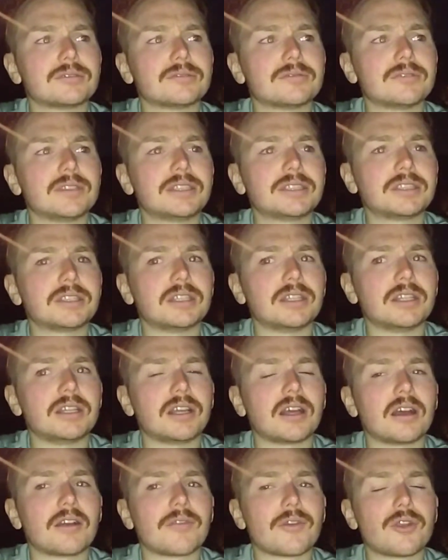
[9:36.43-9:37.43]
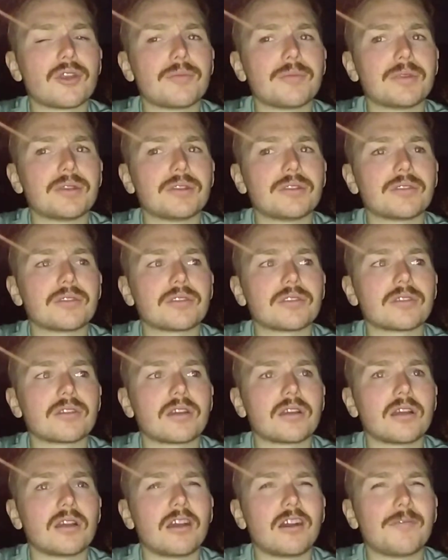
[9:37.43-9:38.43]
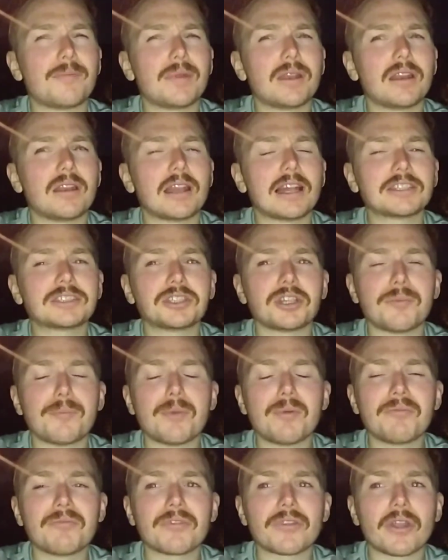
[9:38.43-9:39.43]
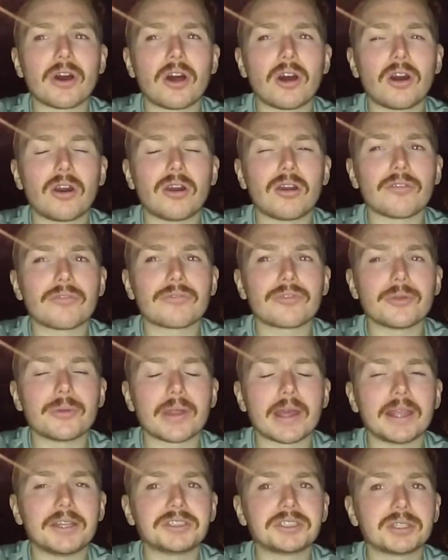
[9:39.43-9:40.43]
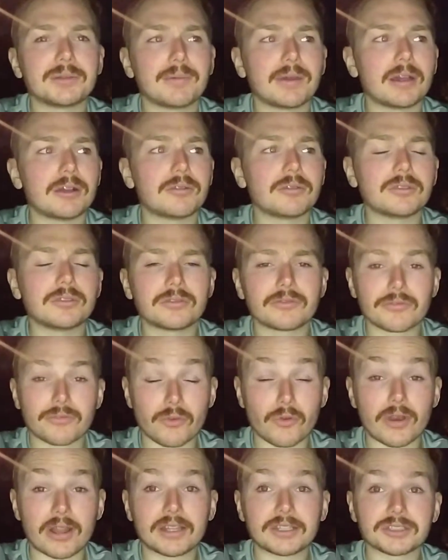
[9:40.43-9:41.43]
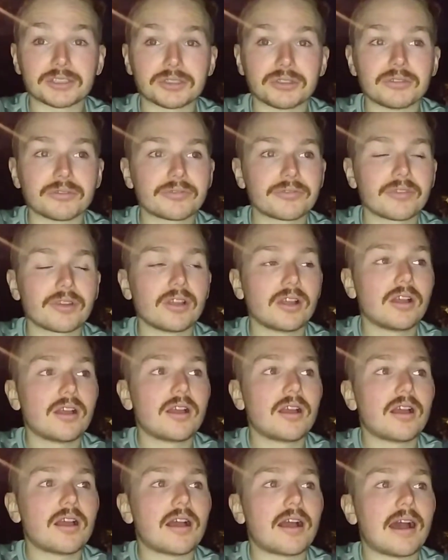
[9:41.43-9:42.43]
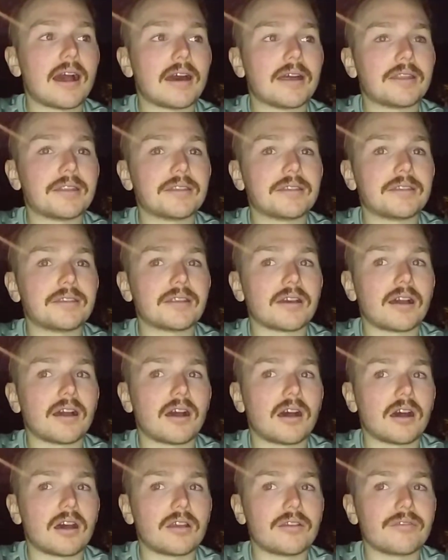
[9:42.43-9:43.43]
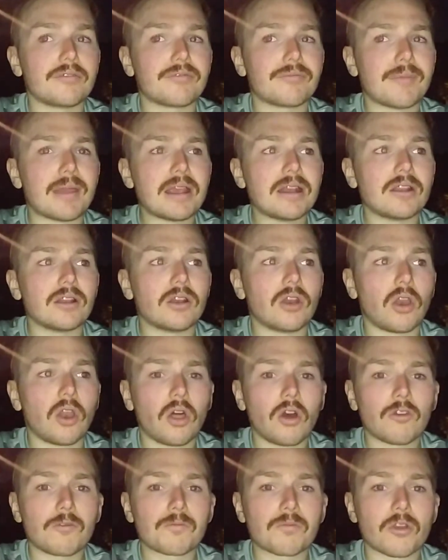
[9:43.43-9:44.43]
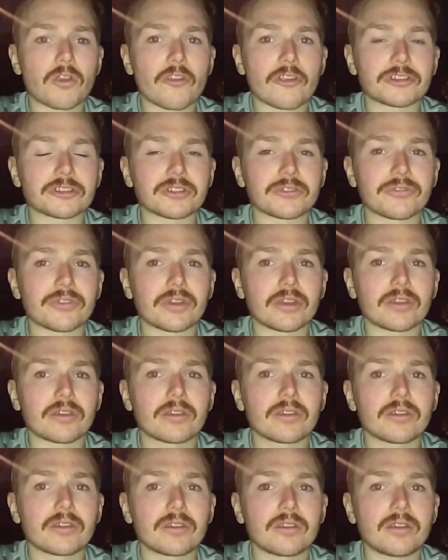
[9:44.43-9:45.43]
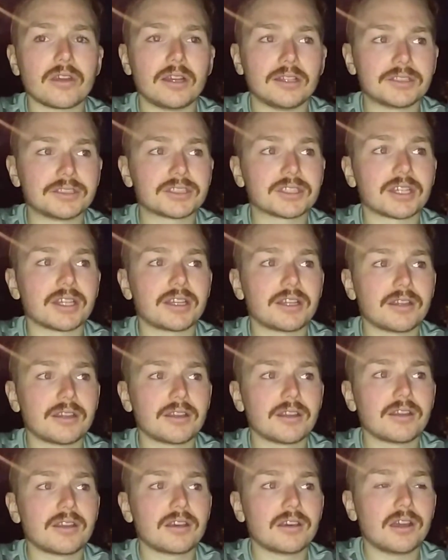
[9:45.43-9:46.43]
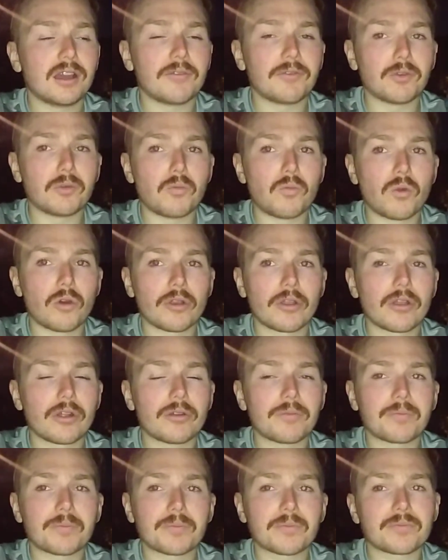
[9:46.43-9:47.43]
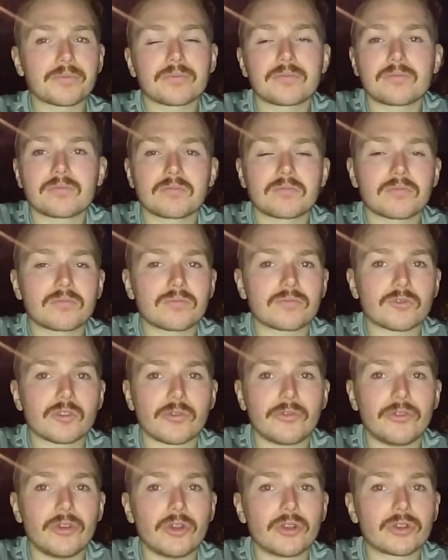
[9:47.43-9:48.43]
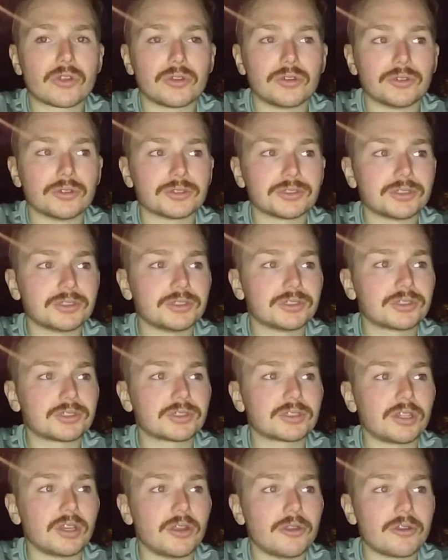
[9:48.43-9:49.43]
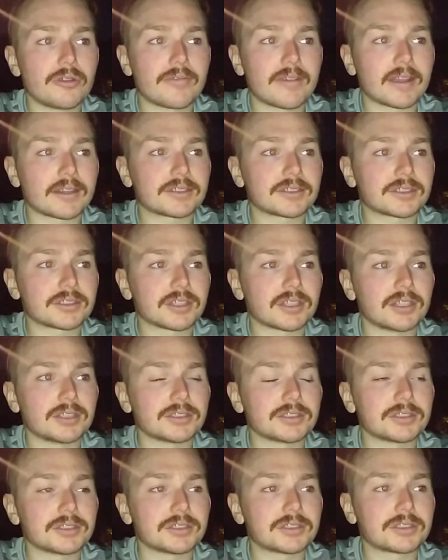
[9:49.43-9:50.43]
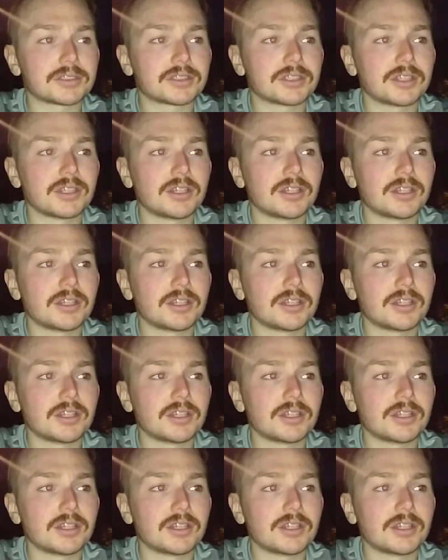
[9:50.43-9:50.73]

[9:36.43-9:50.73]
recently I've been less than a month and a half doing HTML and front end stuff, and I've made a lot of progress. I think I'd say I've done 1 1/3 courses, a load of exercises,